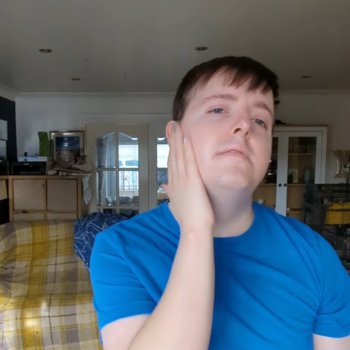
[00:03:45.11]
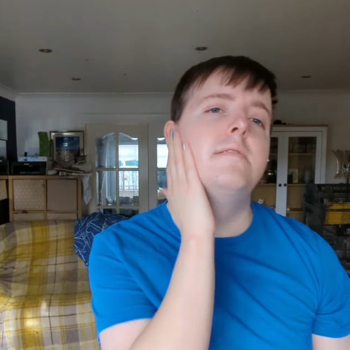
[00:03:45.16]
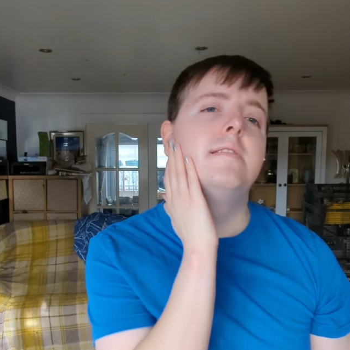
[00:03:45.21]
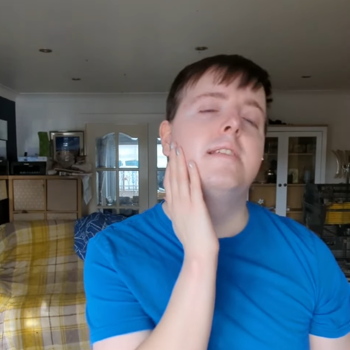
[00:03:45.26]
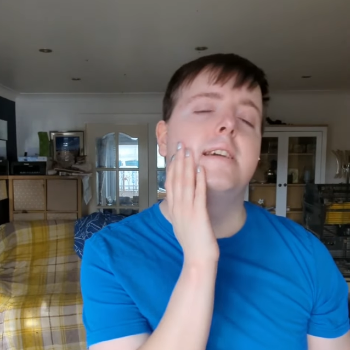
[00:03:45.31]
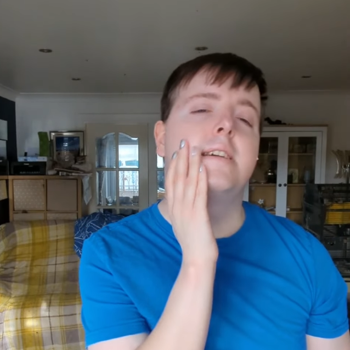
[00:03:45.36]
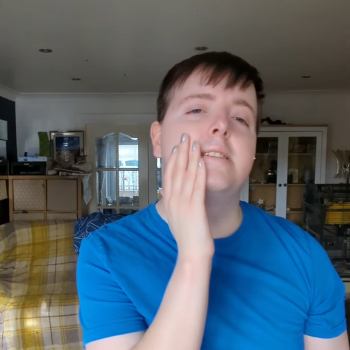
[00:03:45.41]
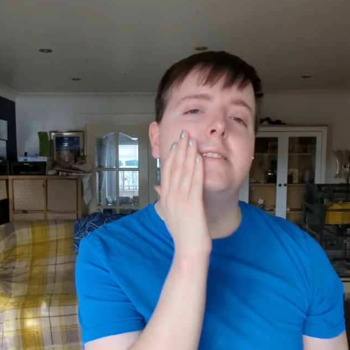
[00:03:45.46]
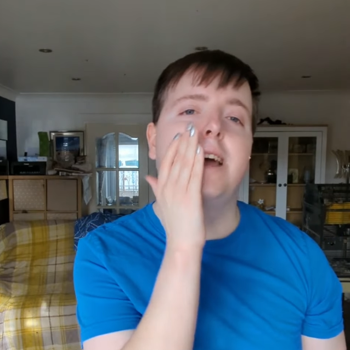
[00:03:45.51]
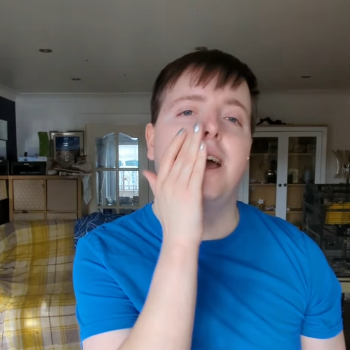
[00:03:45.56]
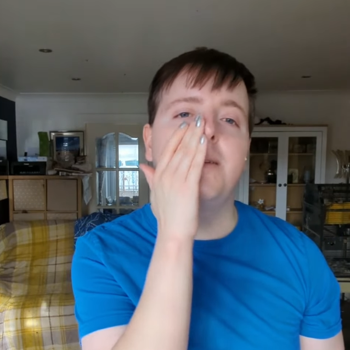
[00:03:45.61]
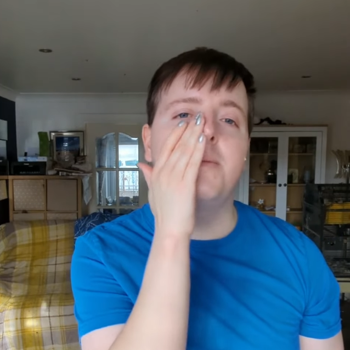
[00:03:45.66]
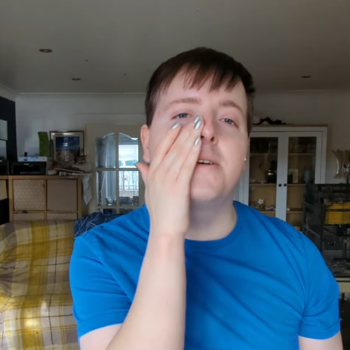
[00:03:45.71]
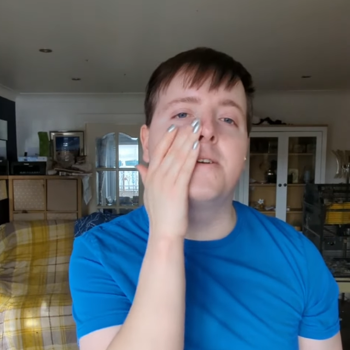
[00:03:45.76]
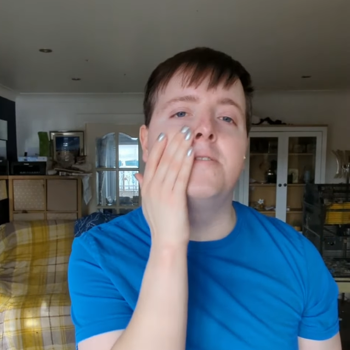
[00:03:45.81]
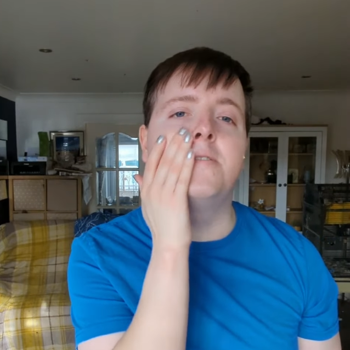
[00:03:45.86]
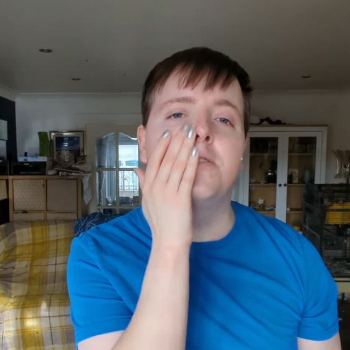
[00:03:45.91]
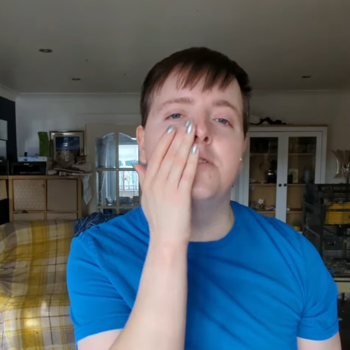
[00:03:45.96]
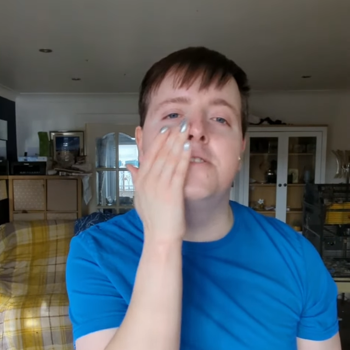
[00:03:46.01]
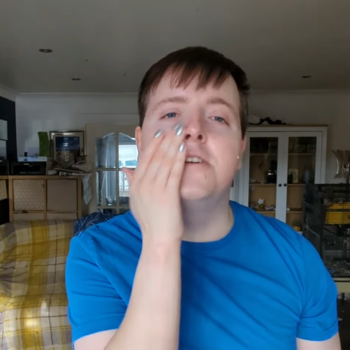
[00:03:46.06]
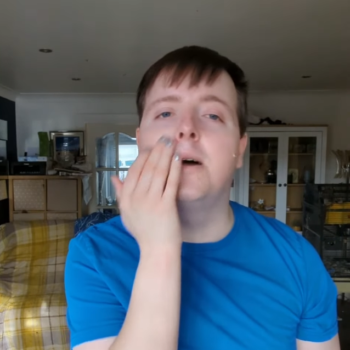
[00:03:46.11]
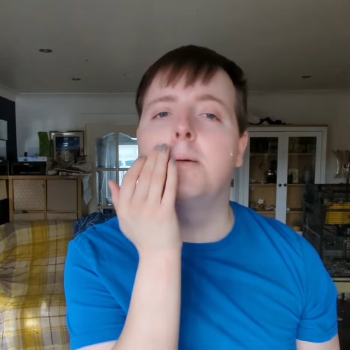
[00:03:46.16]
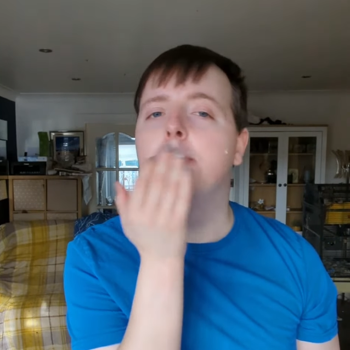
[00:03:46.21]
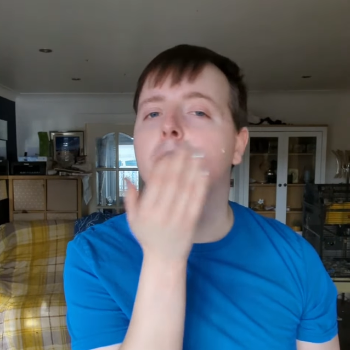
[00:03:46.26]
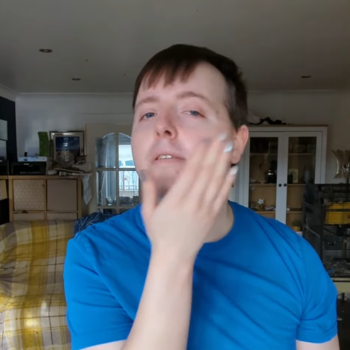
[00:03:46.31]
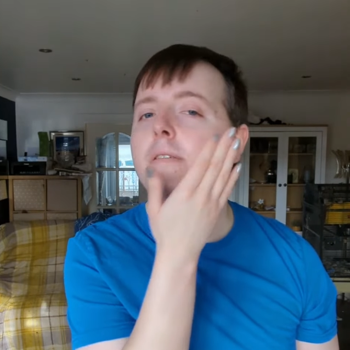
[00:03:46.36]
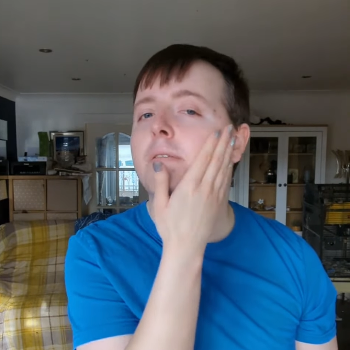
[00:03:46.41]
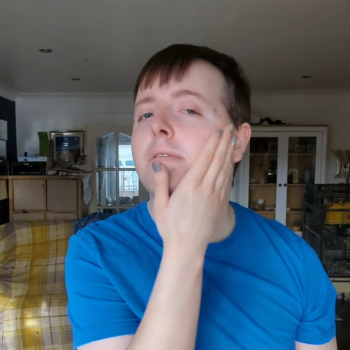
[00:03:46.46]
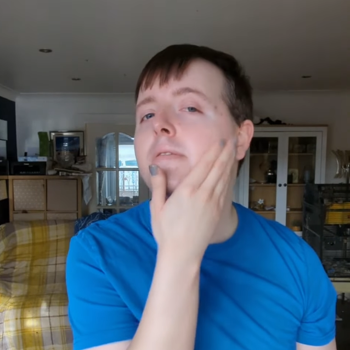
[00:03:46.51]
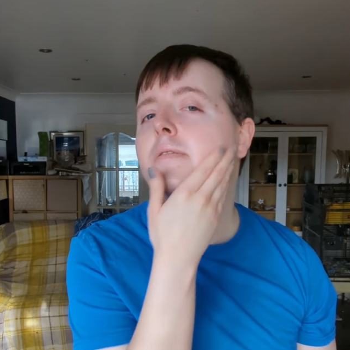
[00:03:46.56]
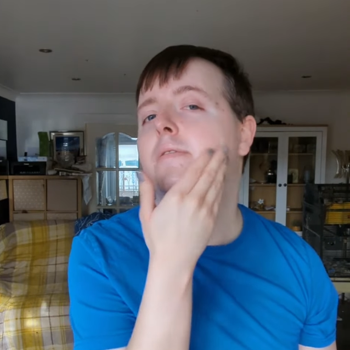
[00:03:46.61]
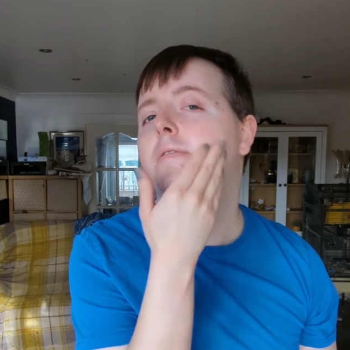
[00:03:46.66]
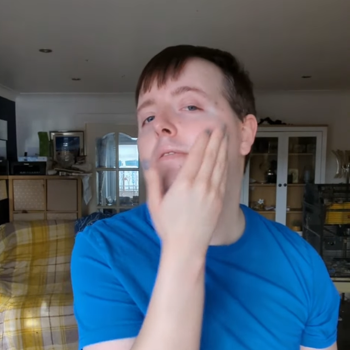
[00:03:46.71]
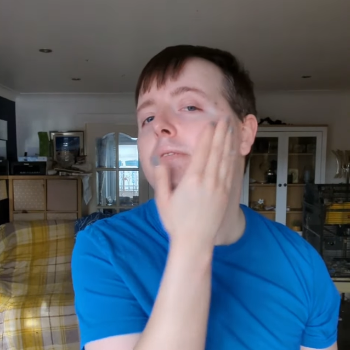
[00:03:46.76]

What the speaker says: next time I go shopping.